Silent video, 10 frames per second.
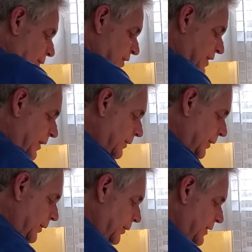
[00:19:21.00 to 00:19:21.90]

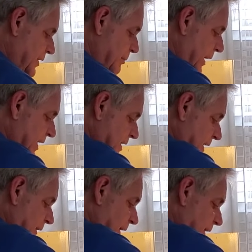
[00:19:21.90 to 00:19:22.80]
risotto is
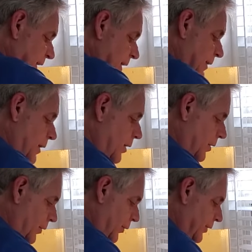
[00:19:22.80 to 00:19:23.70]
basically done.
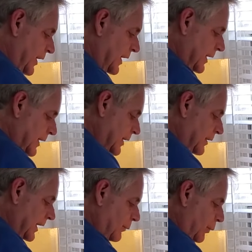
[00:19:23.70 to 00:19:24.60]
All the
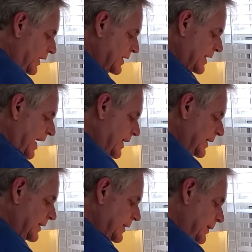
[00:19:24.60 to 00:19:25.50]
liquid is
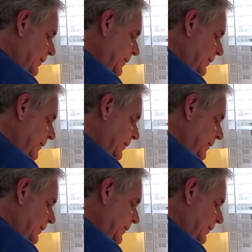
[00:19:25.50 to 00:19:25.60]
added.